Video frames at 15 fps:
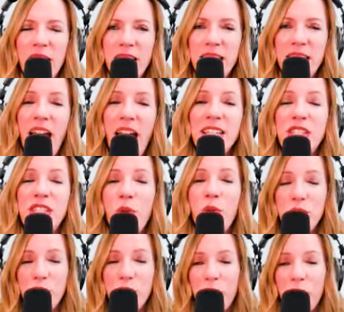Yeah. So
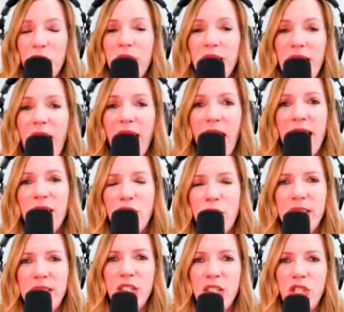when you're in that kind of
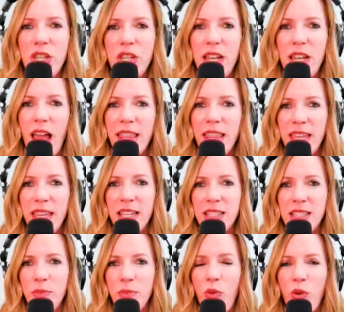transition, I think it's
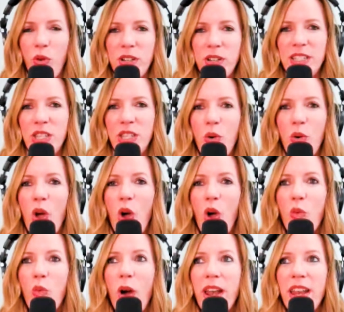important. So
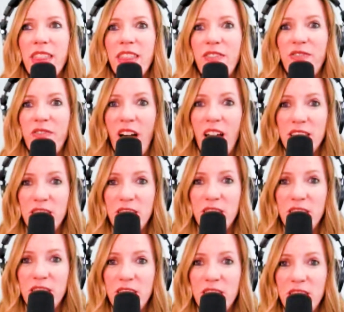one of
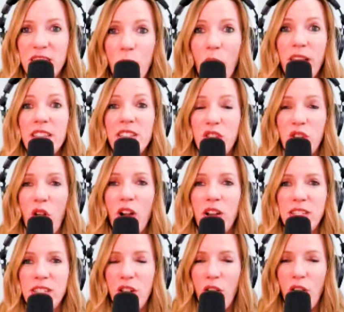the stars in our
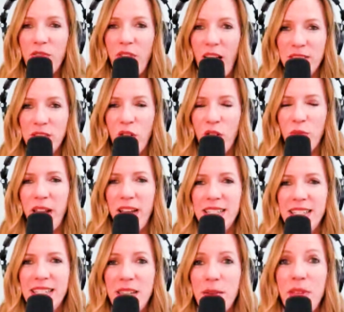five-star rating system is
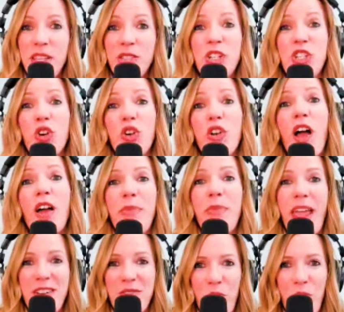return on
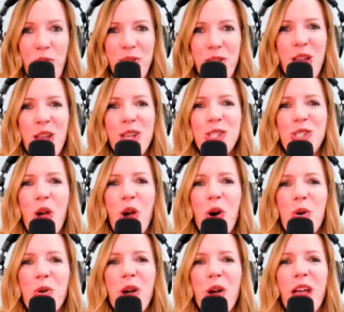payroll. So,
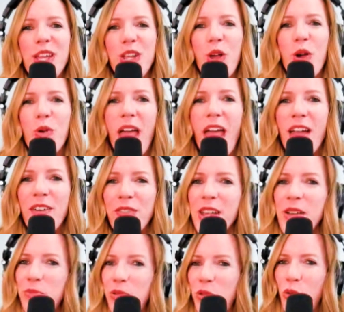you know,
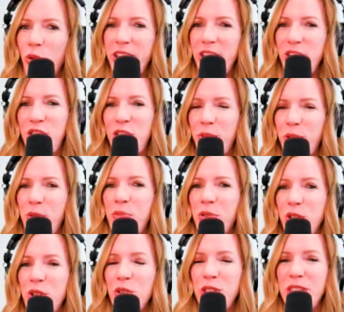every employee should be
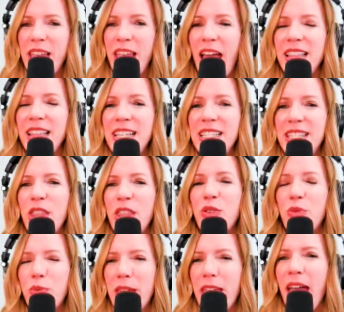producing at least a
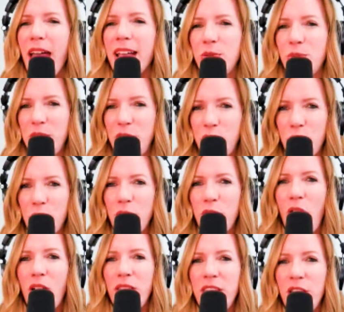3x return
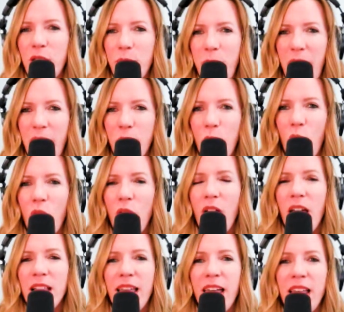on their payroll.
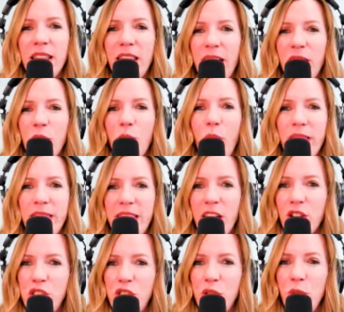Like what
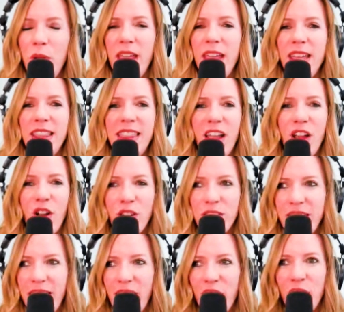they're doing, their
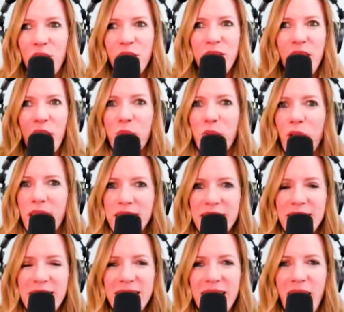
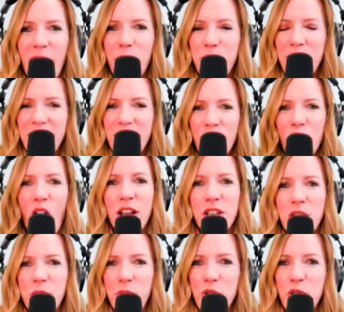presence in the company, their
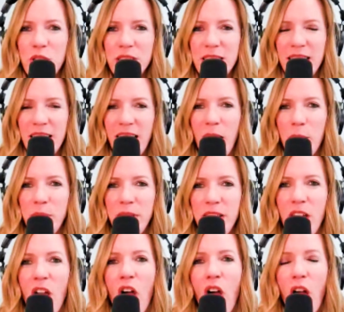contributions in the
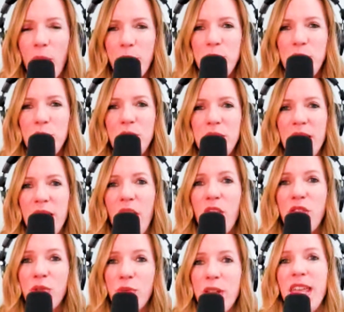company are producing
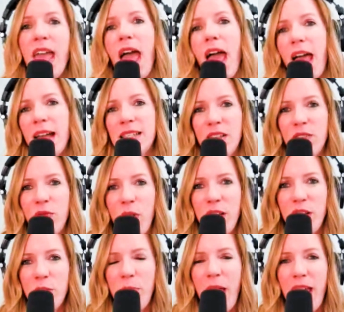3x of what
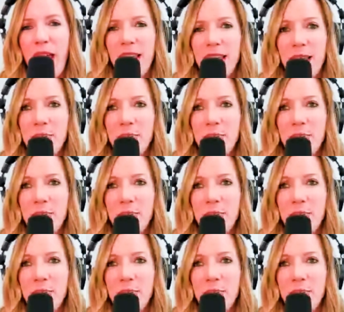you're paying them.